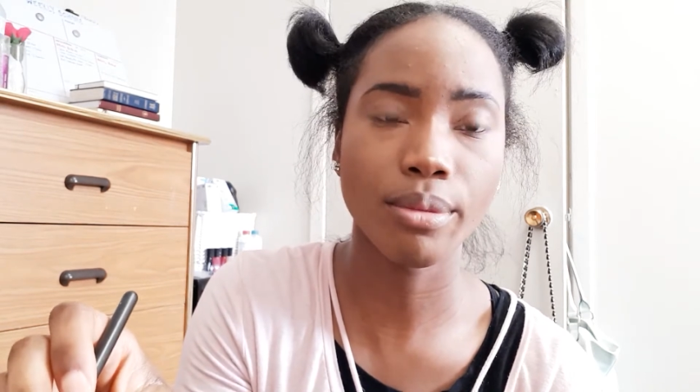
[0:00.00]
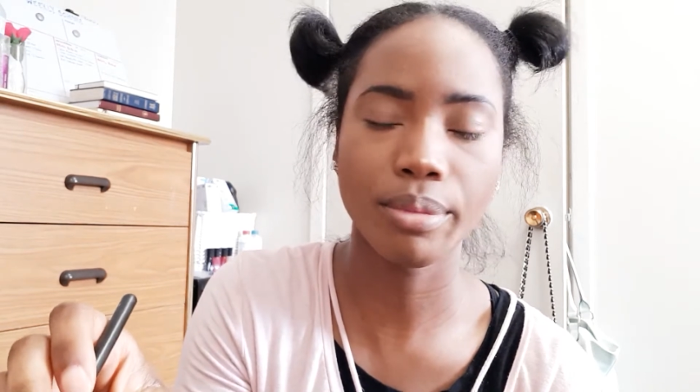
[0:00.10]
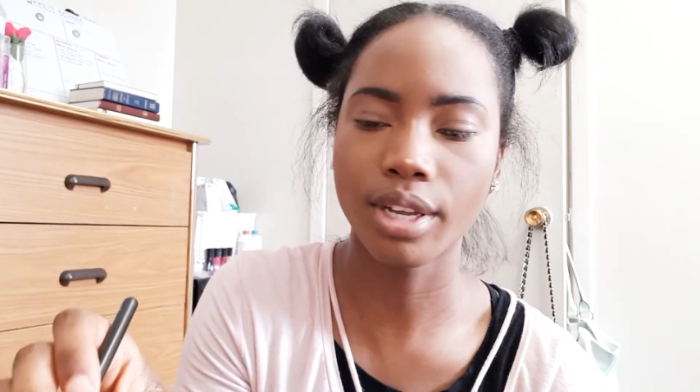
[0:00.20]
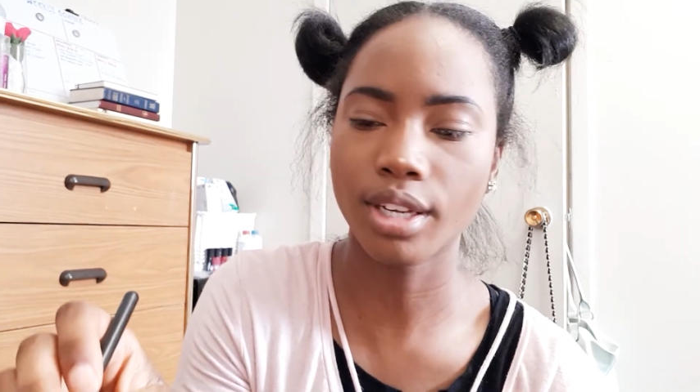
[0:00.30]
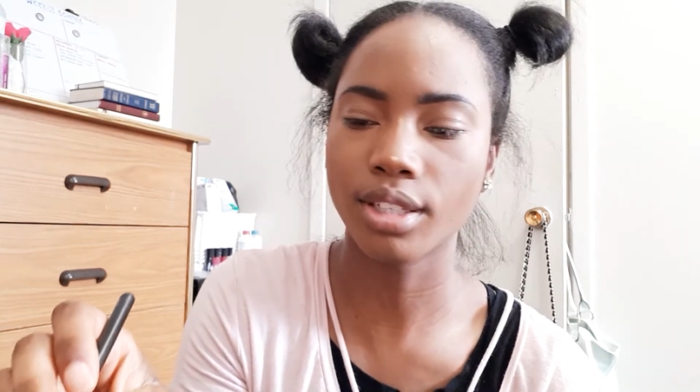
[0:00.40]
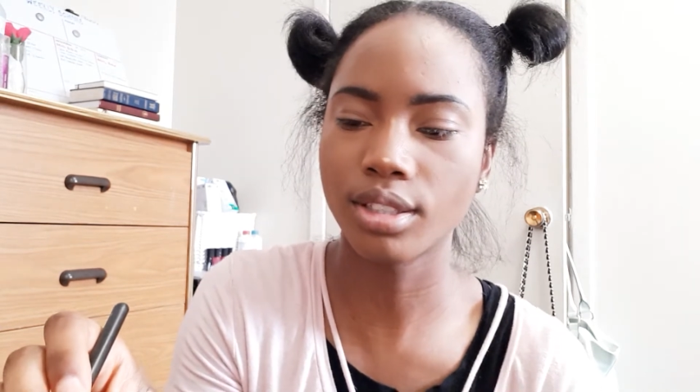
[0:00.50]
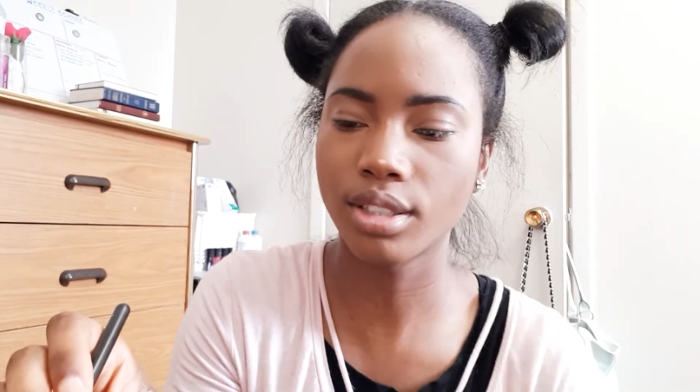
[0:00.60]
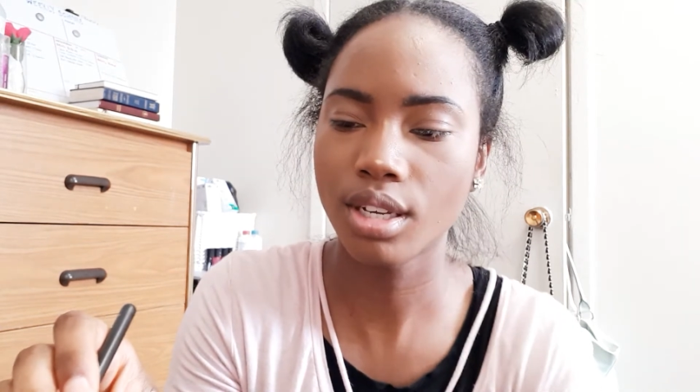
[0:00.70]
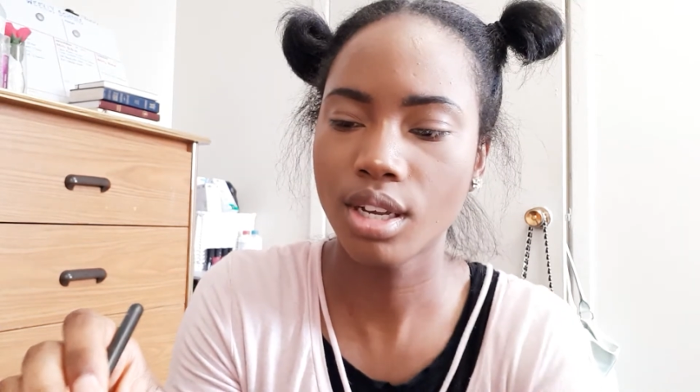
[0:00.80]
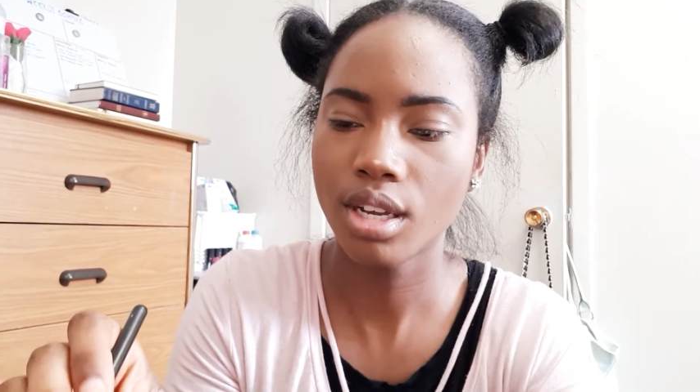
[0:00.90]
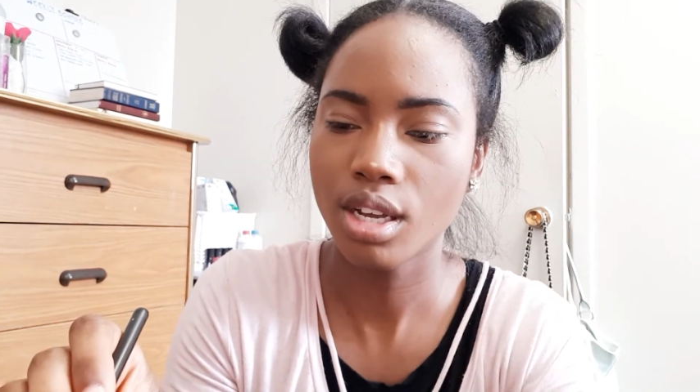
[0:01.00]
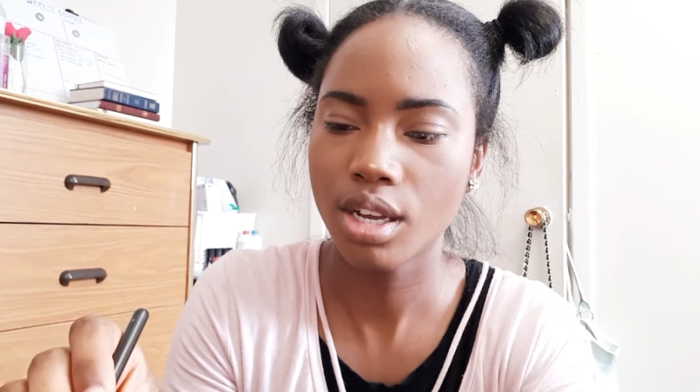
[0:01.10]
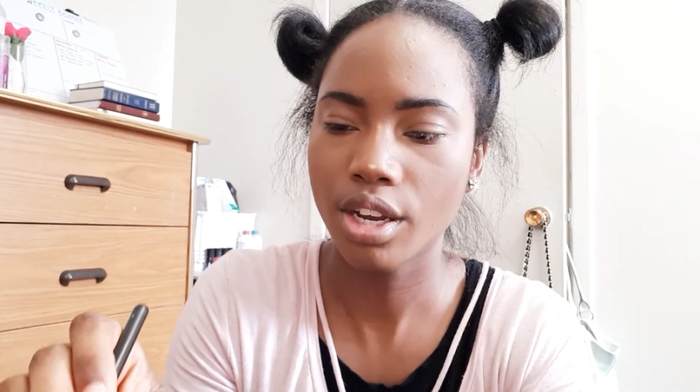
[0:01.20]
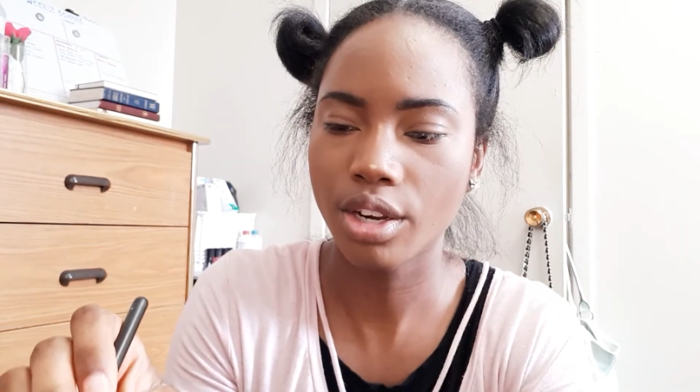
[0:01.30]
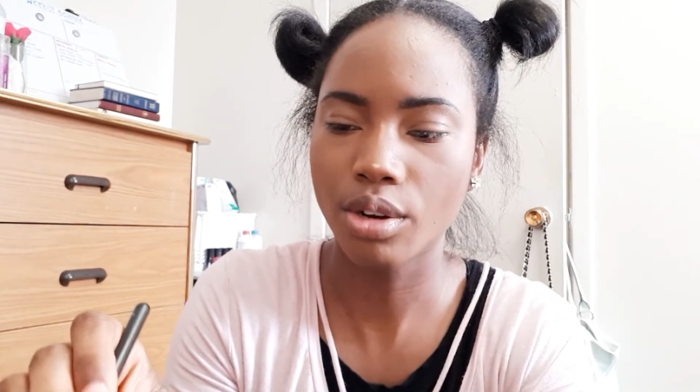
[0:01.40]
because,
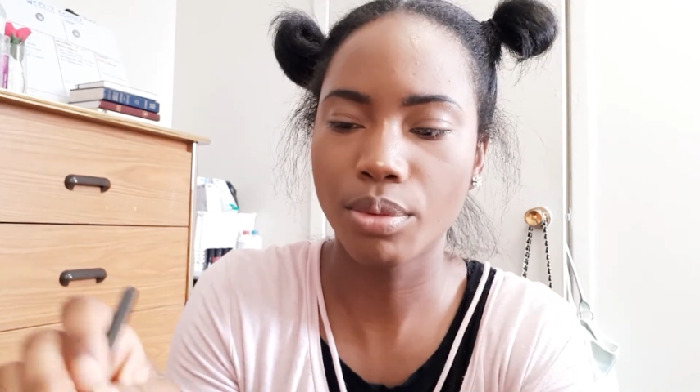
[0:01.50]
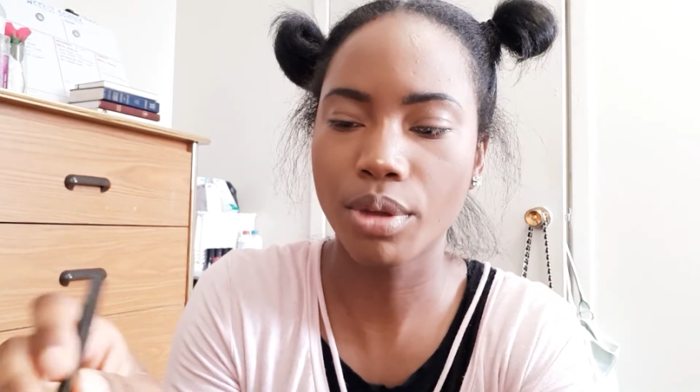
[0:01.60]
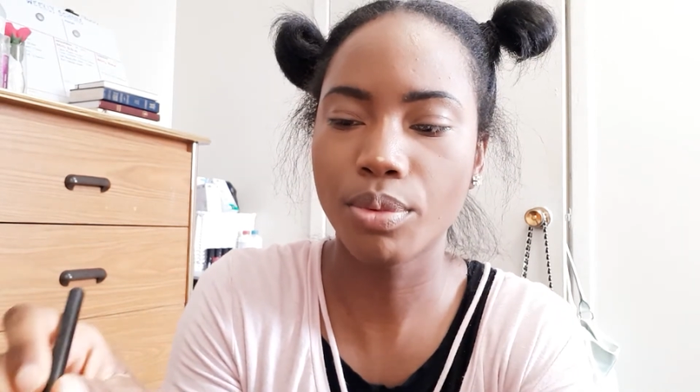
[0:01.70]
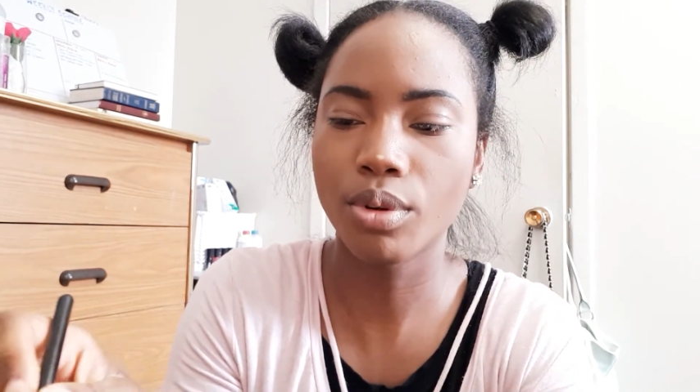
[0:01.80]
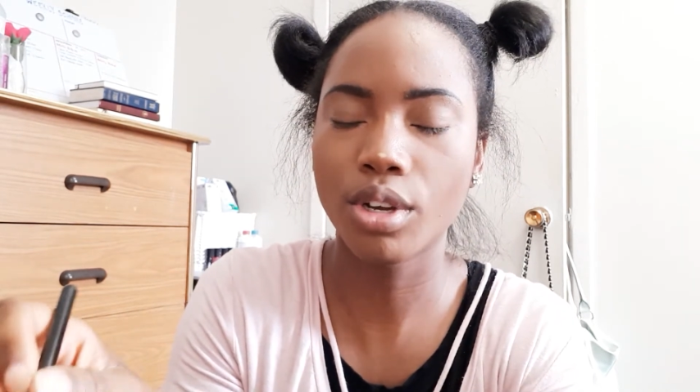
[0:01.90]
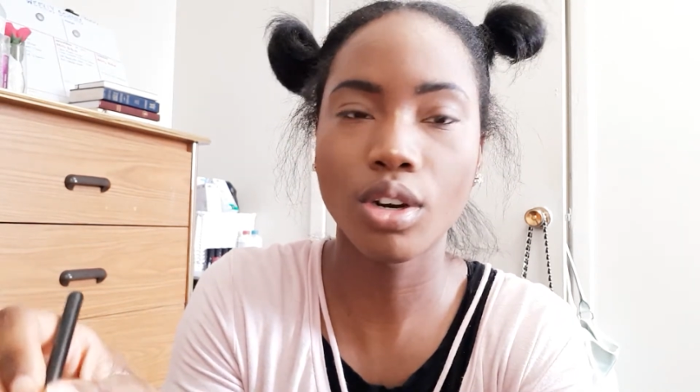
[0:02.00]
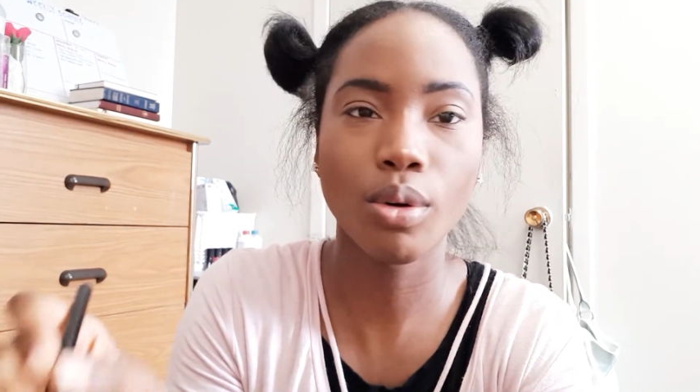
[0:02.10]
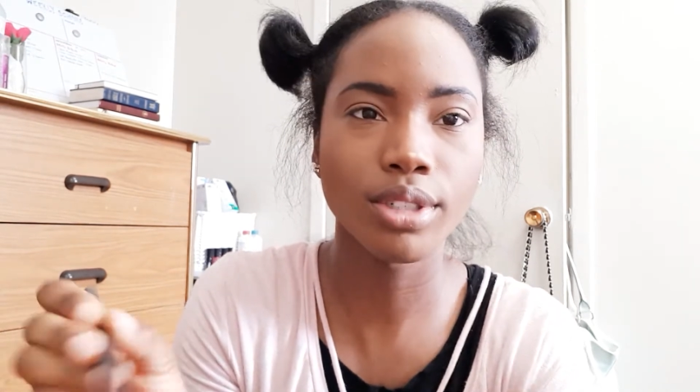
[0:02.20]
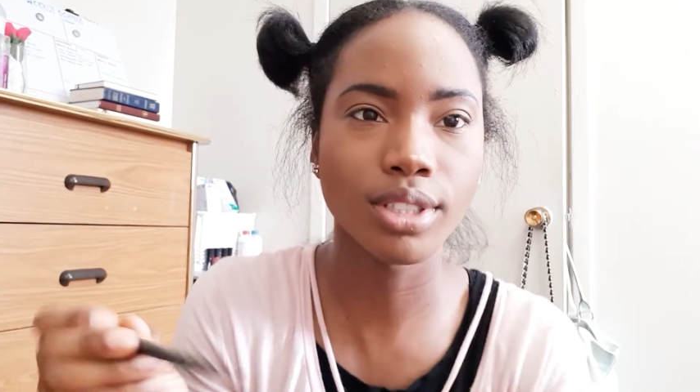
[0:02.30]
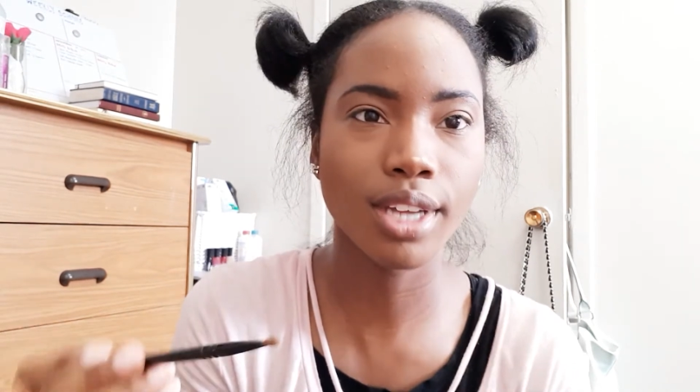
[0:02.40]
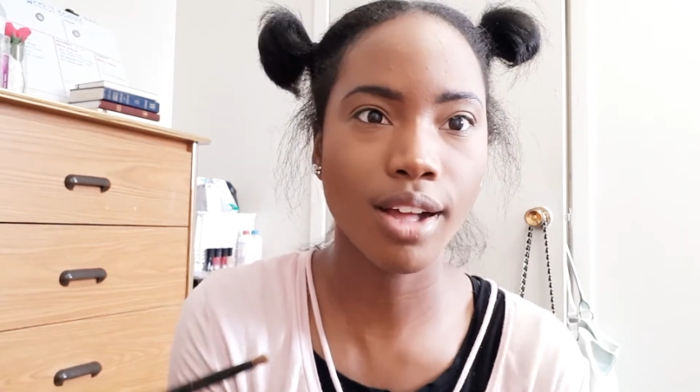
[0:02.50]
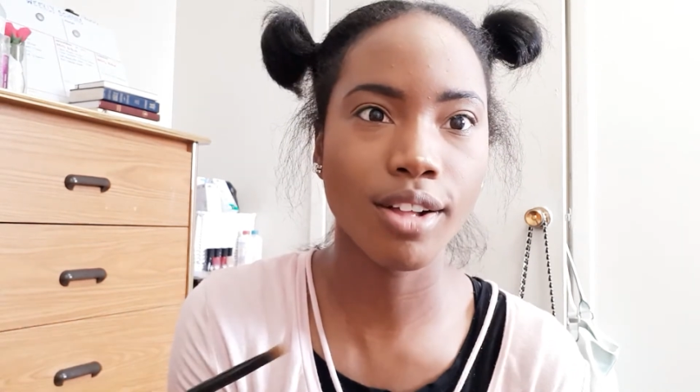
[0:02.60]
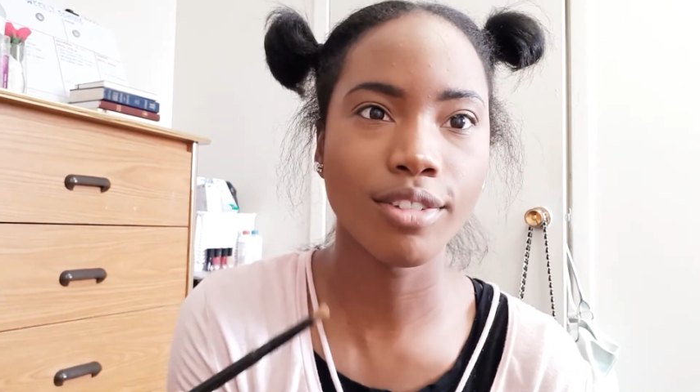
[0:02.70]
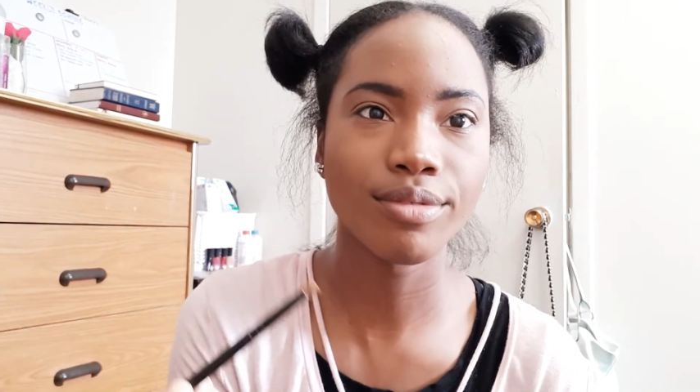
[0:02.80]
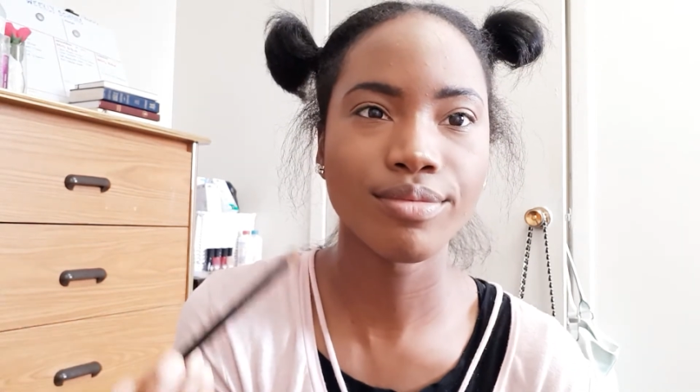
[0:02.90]
you know, people can always tell,